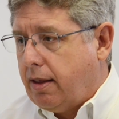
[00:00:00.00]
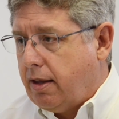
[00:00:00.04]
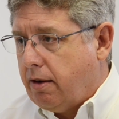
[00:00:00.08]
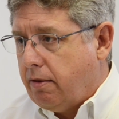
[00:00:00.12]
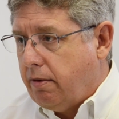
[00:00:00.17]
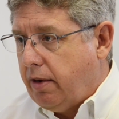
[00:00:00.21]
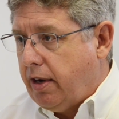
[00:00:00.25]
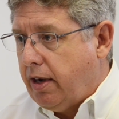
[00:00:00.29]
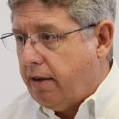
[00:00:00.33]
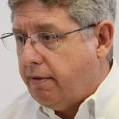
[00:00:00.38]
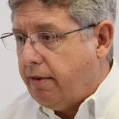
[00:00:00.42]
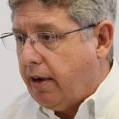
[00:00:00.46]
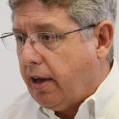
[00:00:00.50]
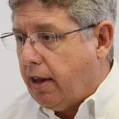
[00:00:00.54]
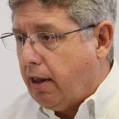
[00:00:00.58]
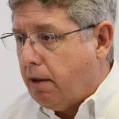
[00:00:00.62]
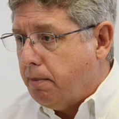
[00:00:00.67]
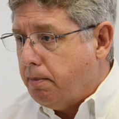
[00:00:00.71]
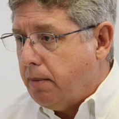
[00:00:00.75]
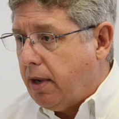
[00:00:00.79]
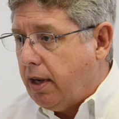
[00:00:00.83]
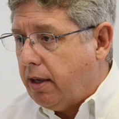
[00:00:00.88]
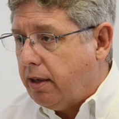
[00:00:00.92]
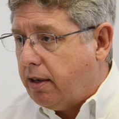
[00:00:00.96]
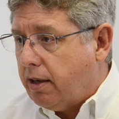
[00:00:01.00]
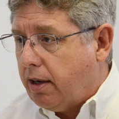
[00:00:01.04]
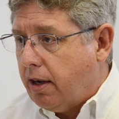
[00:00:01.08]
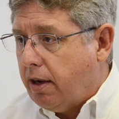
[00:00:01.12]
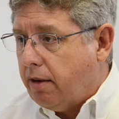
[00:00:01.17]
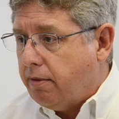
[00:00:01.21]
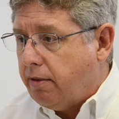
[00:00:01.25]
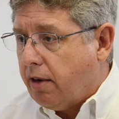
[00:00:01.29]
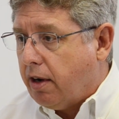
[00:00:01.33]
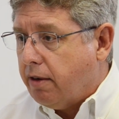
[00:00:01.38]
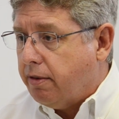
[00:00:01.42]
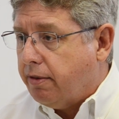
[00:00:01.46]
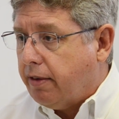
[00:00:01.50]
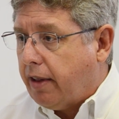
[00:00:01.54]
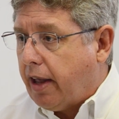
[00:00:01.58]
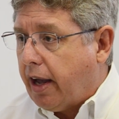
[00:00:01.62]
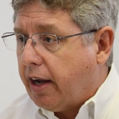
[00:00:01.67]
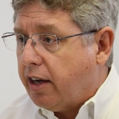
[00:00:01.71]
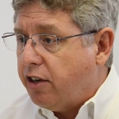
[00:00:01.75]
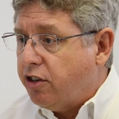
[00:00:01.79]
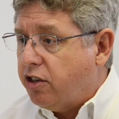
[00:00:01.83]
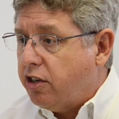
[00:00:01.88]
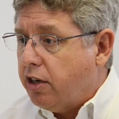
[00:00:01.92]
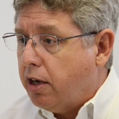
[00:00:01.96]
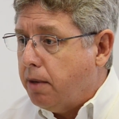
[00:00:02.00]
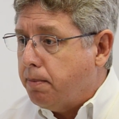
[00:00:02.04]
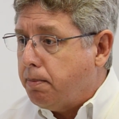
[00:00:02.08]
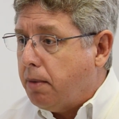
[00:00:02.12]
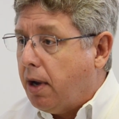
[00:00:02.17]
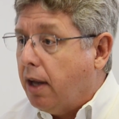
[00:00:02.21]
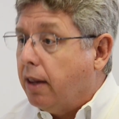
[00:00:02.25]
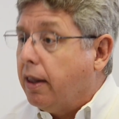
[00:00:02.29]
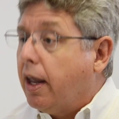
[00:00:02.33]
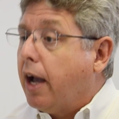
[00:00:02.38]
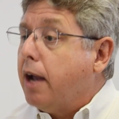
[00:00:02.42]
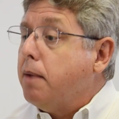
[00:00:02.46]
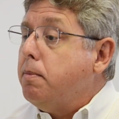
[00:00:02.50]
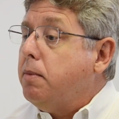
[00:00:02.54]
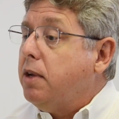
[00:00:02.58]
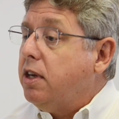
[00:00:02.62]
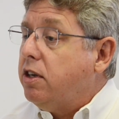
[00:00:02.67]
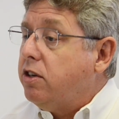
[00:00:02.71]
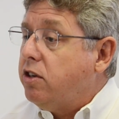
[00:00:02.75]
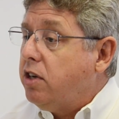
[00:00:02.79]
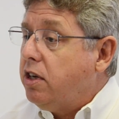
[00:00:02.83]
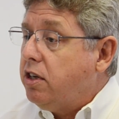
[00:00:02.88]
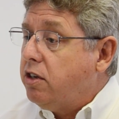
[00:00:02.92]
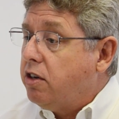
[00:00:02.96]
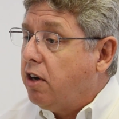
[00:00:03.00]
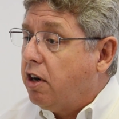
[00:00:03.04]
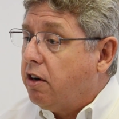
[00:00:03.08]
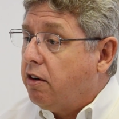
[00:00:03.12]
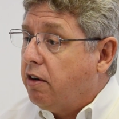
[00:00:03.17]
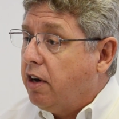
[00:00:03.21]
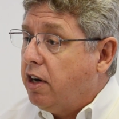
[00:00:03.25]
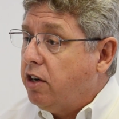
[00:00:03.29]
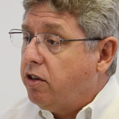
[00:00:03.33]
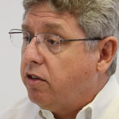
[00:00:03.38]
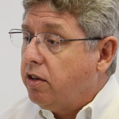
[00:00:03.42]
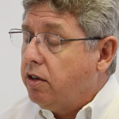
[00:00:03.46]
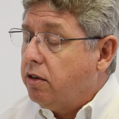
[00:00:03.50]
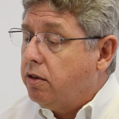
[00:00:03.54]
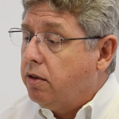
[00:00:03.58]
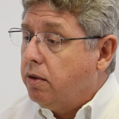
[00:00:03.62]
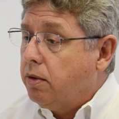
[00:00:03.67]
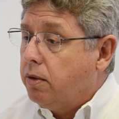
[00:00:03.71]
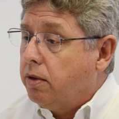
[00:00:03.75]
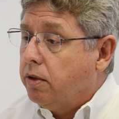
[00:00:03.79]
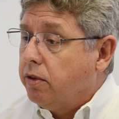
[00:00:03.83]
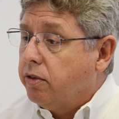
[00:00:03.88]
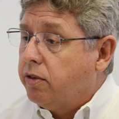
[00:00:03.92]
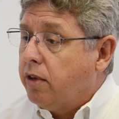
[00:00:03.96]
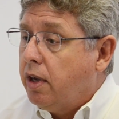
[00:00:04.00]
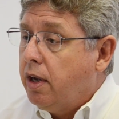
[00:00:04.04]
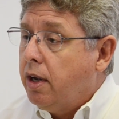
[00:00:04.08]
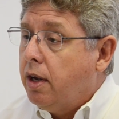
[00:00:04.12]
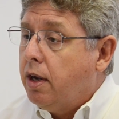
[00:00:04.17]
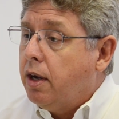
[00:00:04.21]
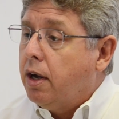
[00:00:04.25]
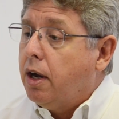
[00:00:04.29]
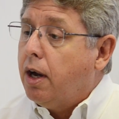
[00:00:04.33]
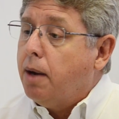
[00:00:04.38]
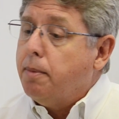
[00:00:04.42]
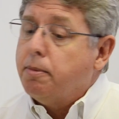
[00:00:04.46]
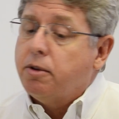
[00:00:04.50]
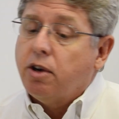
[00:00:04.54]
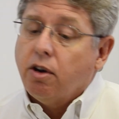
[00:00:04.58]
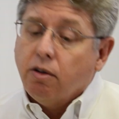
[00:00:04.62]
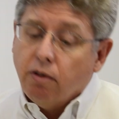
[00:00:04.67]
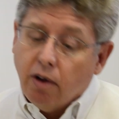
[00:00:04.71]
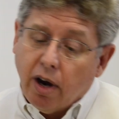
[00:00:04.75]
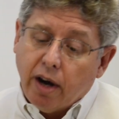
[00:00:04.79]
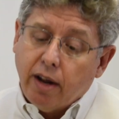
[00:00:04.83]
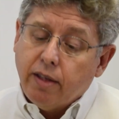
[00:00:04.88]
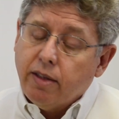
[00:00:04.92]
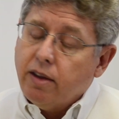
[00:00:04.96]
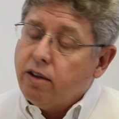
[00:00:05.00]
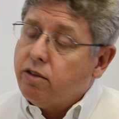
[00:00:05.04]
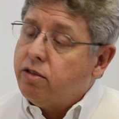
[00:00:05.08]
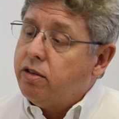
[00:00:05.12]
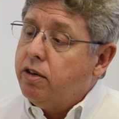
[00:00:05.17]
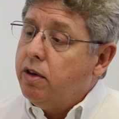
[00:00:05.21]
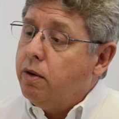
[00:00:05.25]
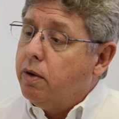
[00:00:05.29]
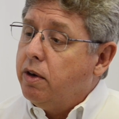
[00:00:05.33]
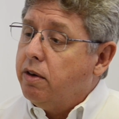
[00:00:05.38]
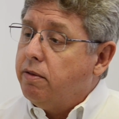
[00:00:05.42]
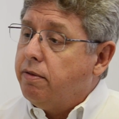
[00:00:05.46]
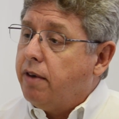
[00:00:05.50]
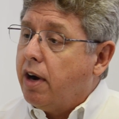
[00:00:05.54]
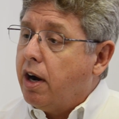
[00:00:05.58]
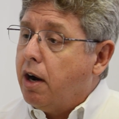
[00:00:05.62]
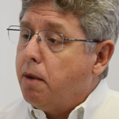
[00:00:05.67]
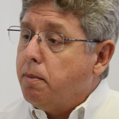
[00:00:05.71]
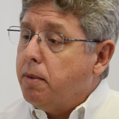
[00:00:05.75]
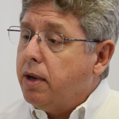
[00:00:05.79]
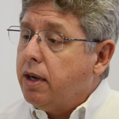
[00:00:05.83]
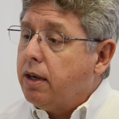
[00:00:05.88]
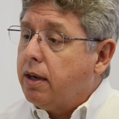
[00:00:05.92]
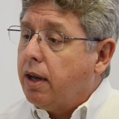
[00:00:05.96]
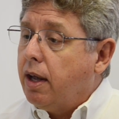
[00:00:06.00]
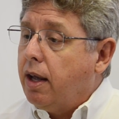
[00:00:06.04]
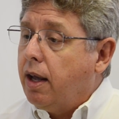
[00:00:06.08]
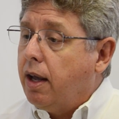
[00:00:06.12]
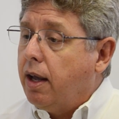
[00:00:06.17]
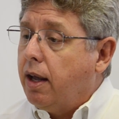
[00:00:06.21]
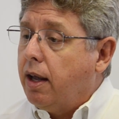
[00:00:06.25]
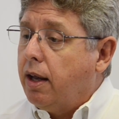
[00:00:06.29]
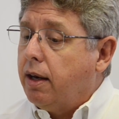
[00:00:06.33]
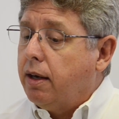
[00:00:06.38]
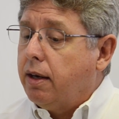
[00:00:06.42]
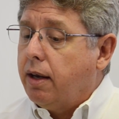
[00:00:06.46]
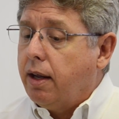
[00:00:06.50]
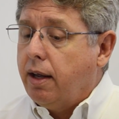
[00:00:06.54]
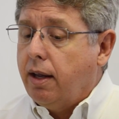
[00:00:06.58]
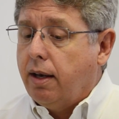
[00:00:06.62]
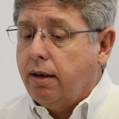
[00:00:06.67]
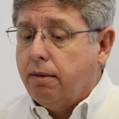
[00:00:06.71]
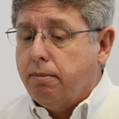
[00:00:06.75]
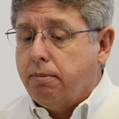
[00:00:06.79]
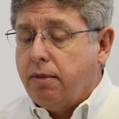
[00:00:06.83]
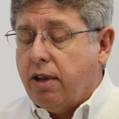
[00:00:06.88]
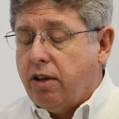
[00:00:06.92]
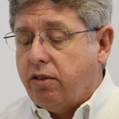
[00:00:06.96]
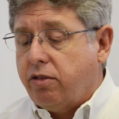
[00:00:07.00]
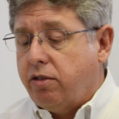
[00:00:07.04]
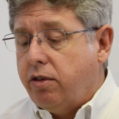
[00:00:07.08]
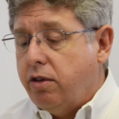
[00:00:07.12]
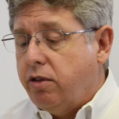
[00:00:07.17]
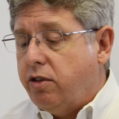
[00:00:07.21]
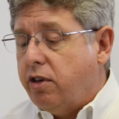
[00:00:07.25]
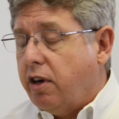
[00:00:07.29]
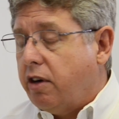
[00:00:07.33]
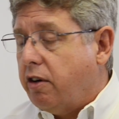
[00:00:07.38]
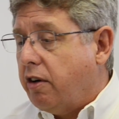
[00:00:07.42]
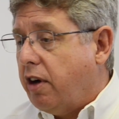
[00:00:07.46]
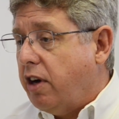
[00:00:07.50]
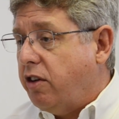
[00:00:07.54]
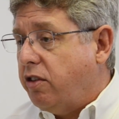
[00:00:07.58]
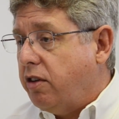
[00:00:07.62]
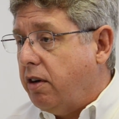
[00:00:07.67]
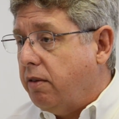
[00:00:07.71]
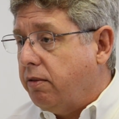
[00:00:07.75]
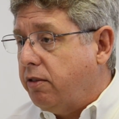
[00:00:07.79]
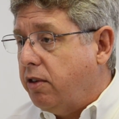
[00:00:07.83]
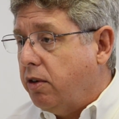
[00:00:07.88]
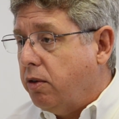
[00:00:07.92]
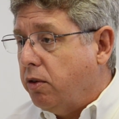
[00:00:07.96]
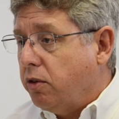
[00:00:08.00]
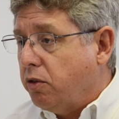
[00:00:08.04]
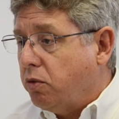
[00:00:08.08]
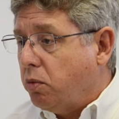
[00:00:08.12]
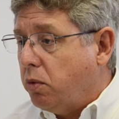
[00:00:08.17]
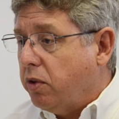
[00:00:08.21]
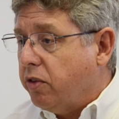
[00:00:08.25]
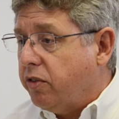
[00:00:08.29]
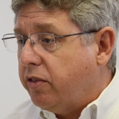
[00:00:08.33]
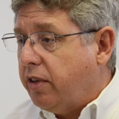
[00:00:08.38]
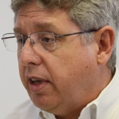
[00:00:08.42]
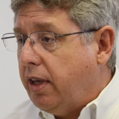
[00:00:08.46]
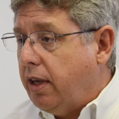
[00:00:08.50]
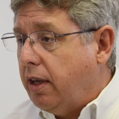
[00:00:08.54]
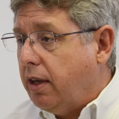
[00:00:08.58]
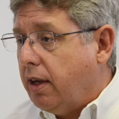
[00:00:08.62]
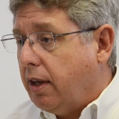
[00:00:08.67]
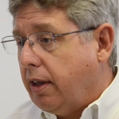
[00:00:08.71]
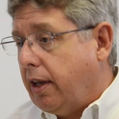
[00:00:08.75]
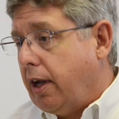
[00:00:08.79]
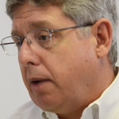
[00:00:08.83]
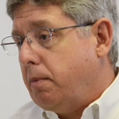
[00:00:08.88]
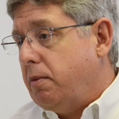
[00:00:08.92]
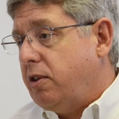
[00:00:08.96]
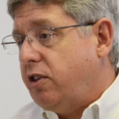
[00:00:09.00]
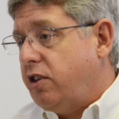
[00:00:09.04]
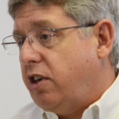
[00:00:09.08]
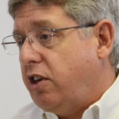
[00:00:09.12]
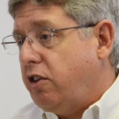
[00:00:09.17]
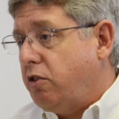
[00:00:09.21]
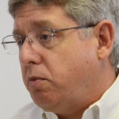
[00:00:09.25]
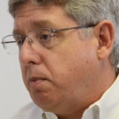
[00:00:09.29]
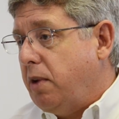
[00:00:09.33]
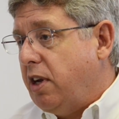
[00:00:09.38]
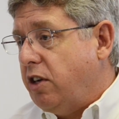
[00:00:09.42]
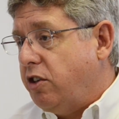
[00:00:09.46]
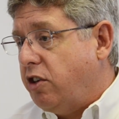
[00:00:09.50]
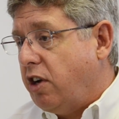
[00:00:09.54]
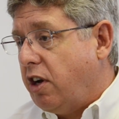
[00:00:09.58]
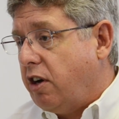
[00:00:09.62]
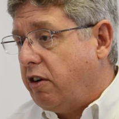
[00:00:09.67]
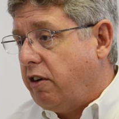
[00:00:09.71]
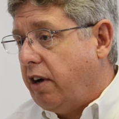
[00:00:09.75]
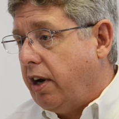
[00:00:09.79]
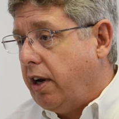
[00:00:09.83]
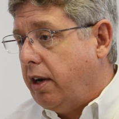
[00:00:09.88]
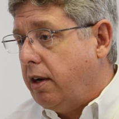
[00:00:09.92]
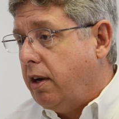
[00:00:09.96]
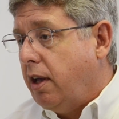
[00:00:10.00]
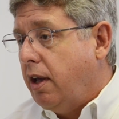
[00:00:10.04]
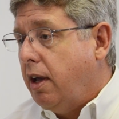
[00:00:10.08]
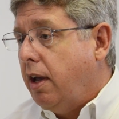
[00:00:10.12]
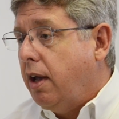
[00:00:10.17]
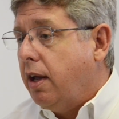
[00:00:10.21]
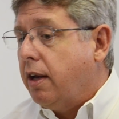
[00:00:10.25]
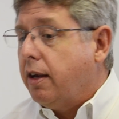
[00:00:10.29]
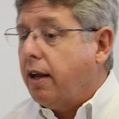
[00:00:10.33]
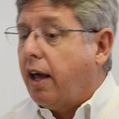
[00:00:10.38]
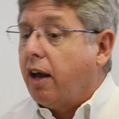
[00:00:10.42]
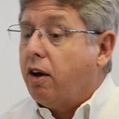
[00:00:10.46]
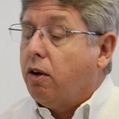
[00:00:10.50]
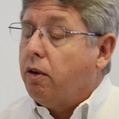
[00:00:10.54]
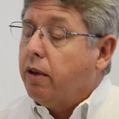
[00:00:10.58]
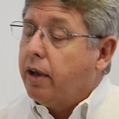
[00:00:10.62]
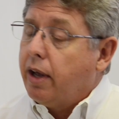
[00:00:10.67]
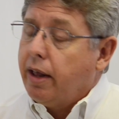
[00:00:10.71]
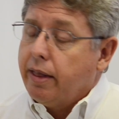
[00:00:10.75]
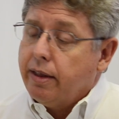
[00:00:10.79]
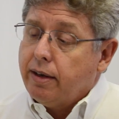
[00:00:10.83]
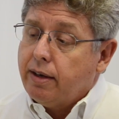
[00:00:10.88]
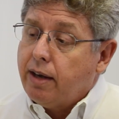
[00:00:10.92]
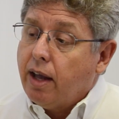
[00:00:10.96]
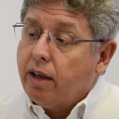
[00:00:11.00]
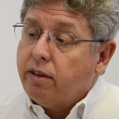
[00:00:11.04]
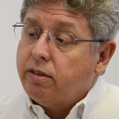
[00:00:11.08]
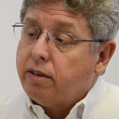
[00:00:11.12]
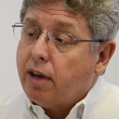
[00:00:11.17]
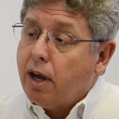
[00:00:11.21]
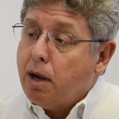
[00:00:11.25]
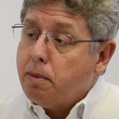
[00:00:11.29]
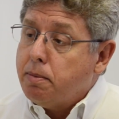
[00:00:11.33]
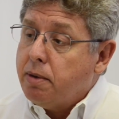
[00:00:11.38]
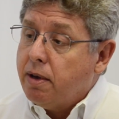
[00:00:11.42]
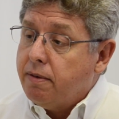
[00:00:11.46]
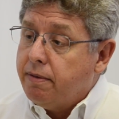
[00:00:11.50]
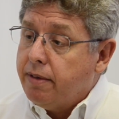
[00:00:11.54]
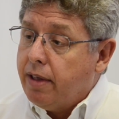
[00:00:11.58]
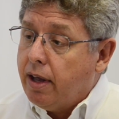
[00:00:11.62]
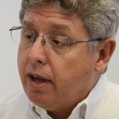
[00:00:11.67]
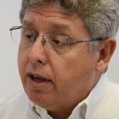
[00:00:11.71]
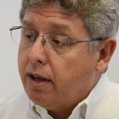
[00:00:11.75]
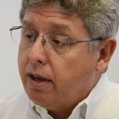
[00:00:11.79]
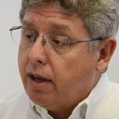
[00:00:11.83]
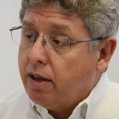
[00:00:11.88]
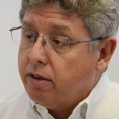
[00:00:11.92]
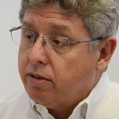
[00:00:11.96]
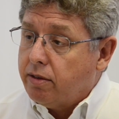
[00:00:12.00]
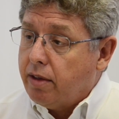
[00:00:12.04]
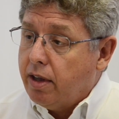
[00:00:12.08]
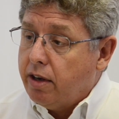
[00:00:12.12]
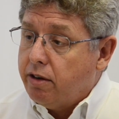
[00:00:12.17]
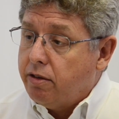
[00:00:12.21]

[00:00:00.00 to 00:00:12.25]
the redevelopment of our flagship alignment sheet generation tools to run in this new environment. And in this new generation of tools, we'll see alignment sheets being generated not only on the desktop as they